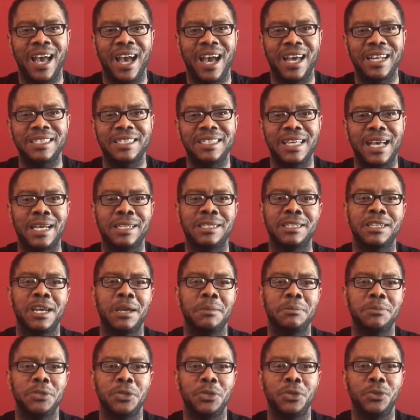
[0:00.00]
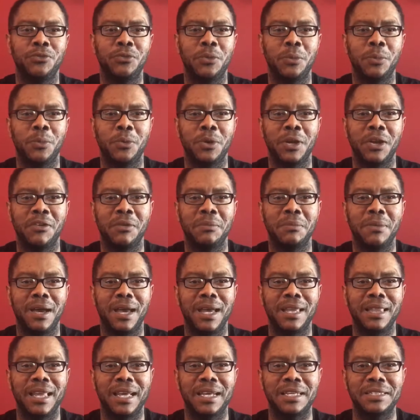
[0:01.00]
I decided to come to you from what
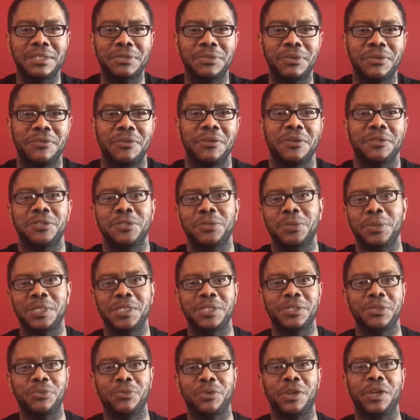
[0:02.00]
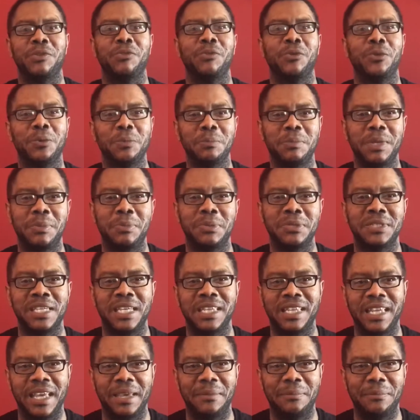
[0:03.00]
everybody likes to refer to as the Red Room. People
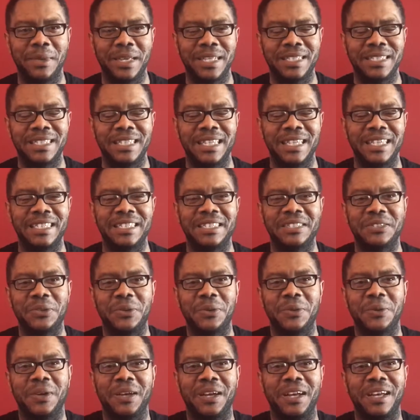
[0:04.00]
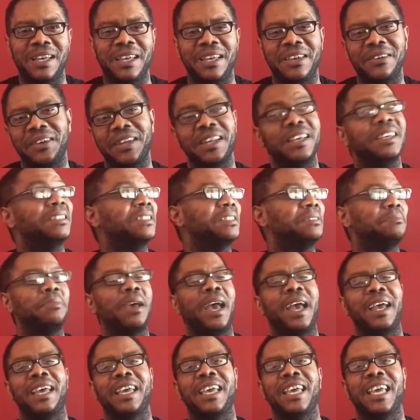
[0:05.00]
said they had mixed it, so uh, here it is. It's
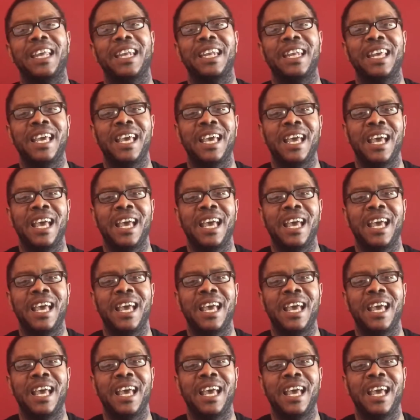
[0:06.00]
back again.